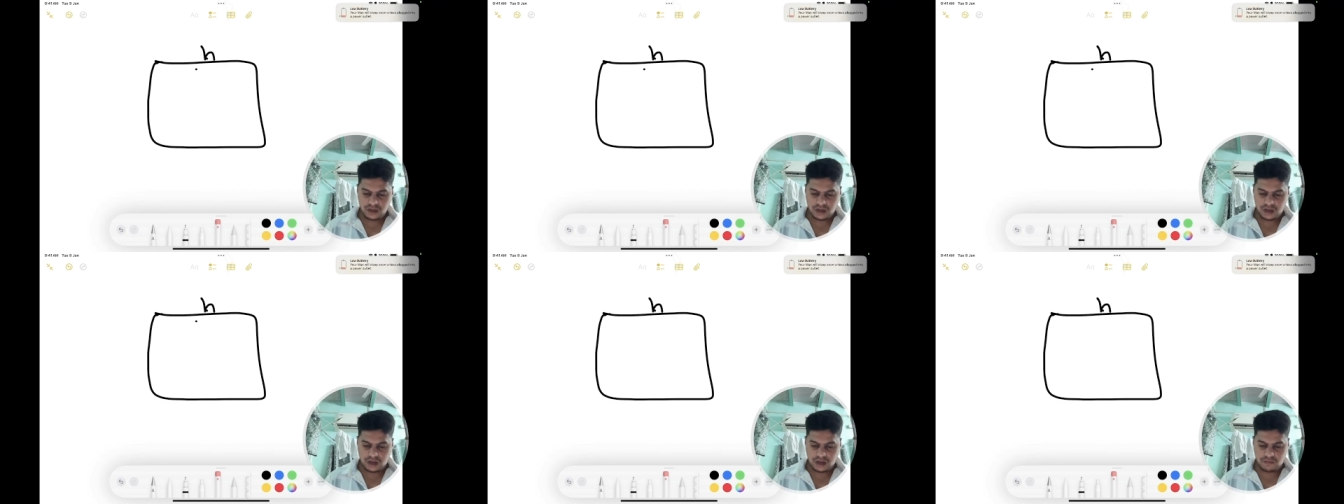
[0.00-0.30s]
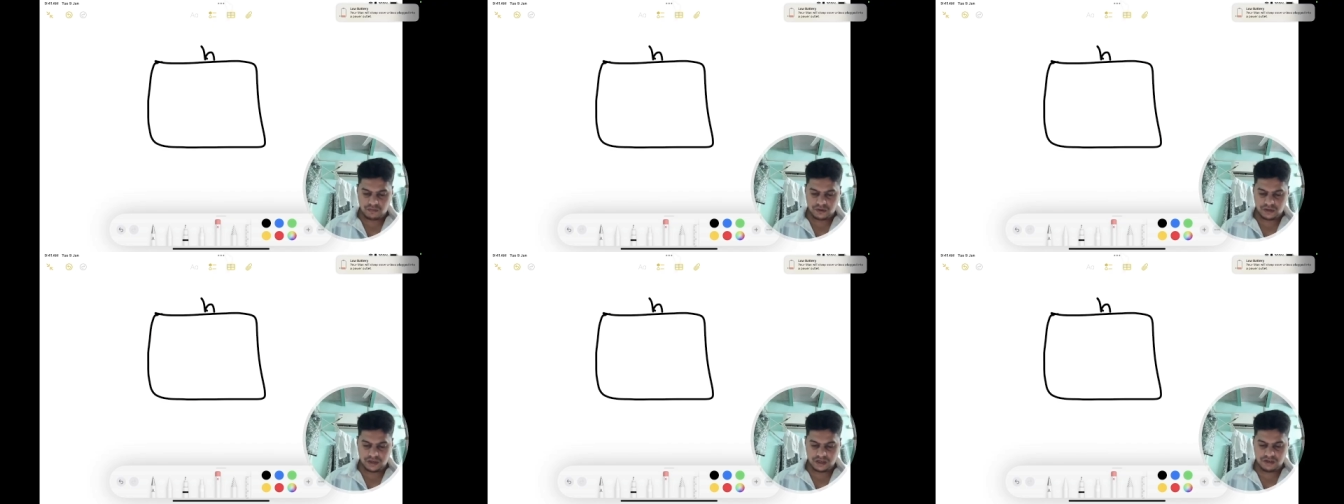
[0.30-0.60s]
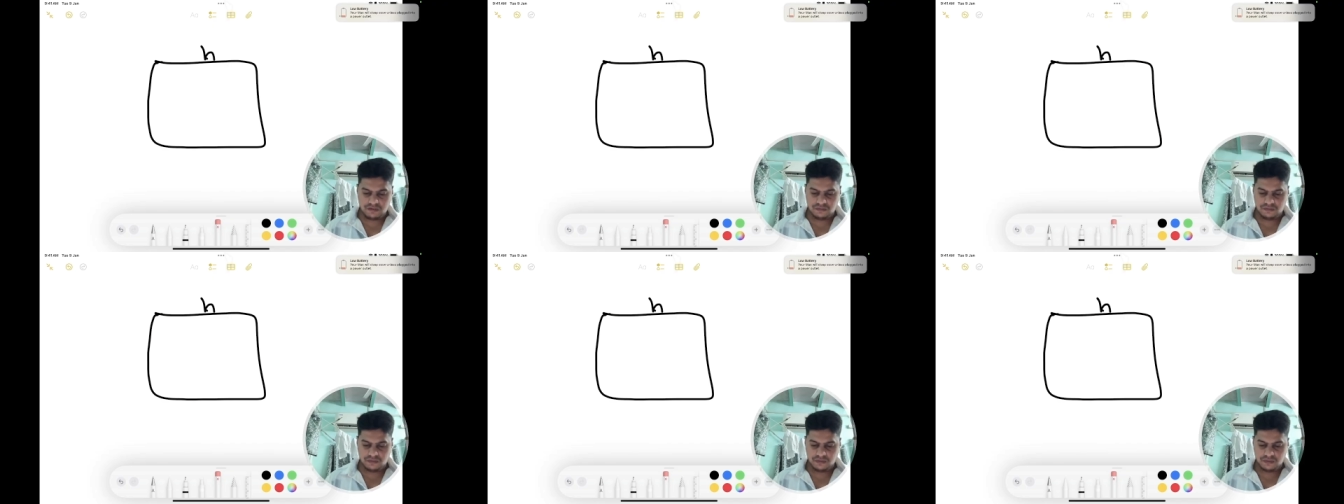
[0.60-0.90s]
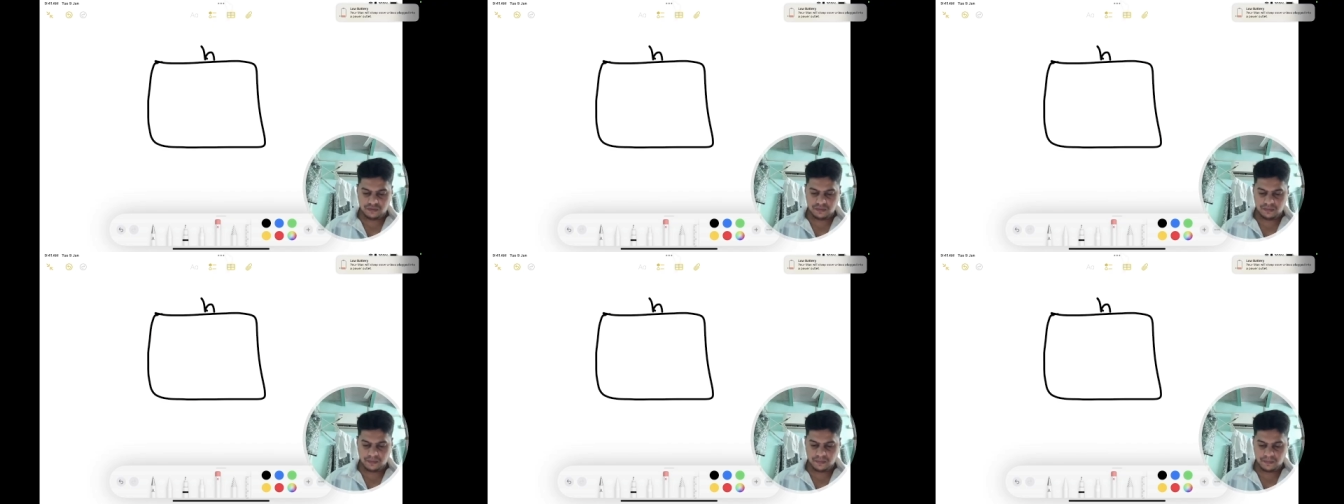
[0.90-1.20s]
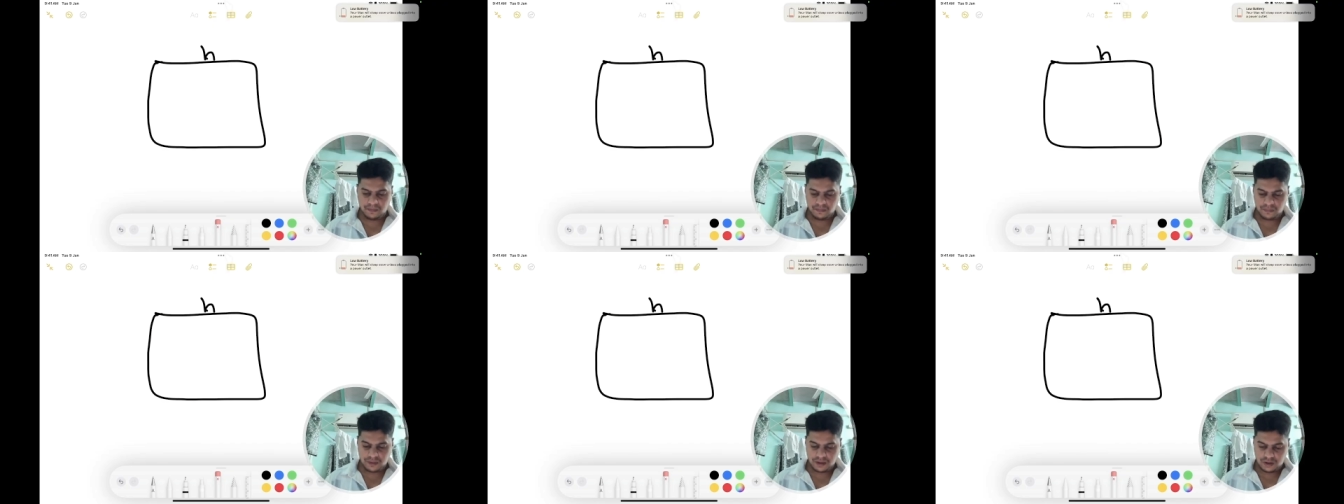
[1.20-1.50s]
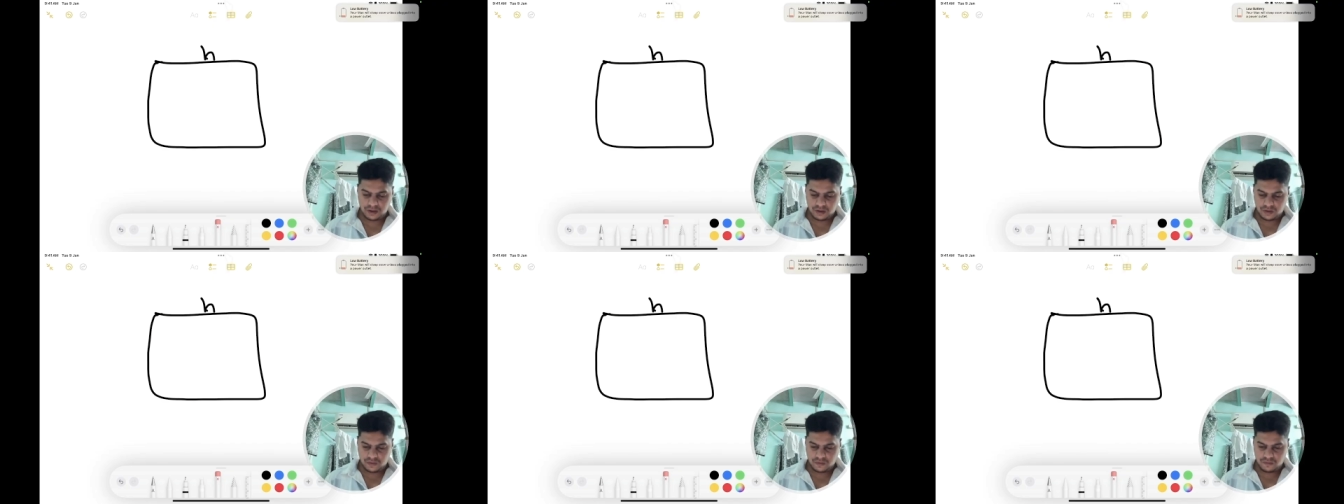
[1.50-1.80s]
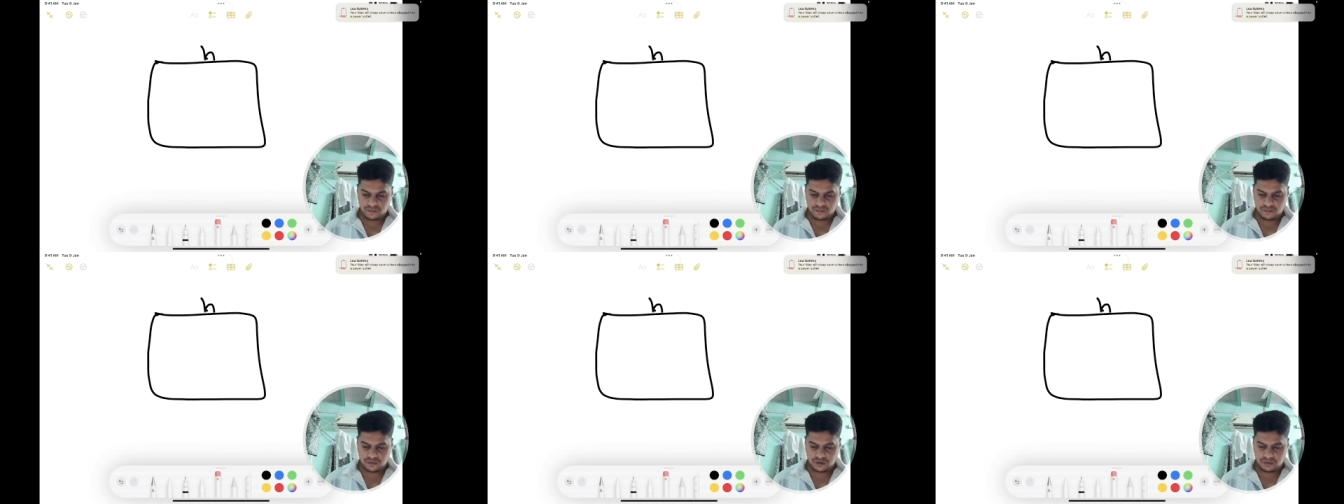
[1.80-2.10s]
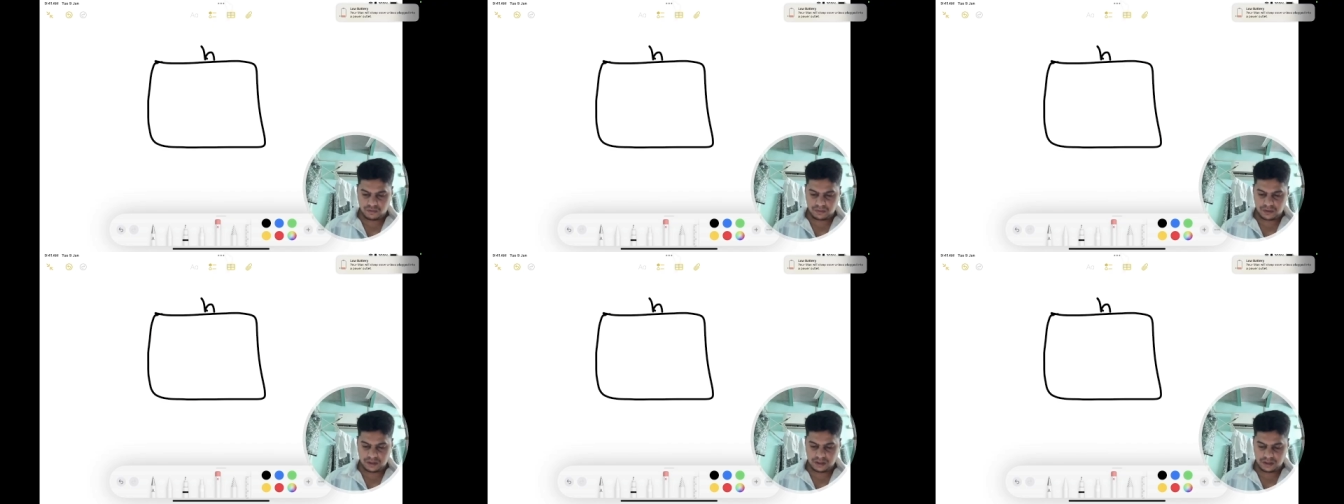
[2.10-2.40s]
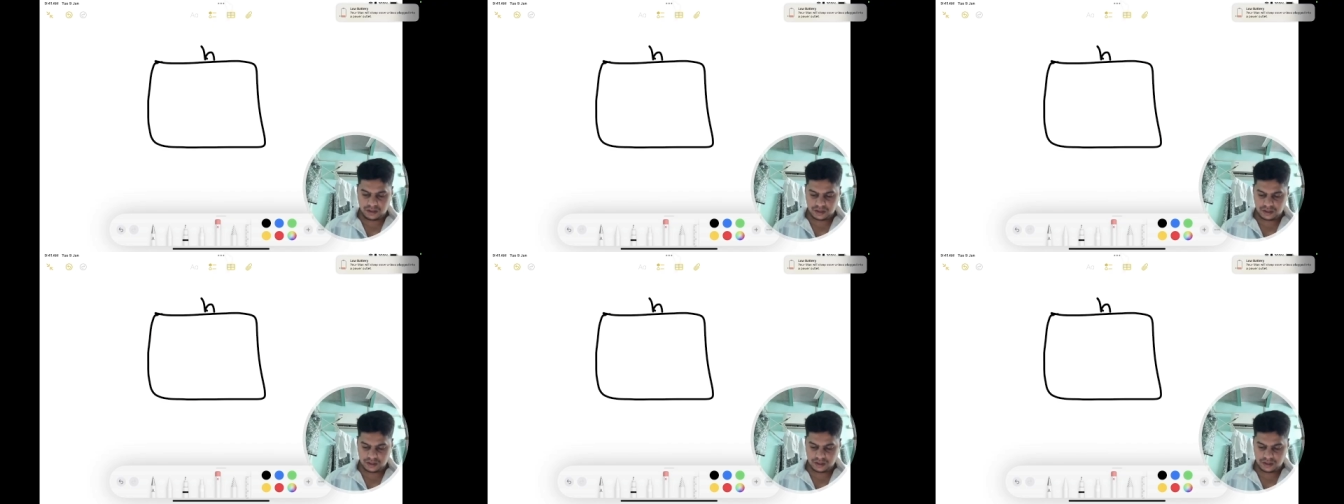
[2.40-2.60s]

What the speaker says: our div would be